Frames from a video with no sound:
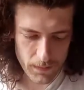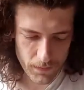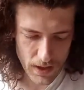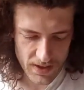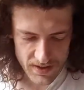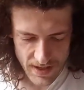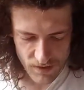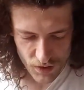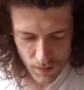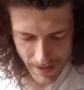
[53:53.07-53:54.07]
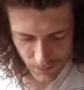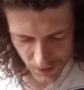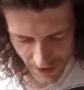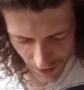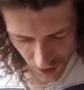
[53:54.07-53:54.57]
first instrumental
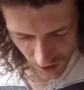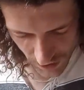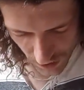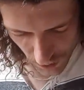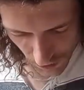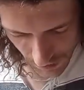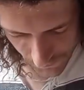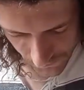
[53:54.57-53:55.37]
section, let's call it.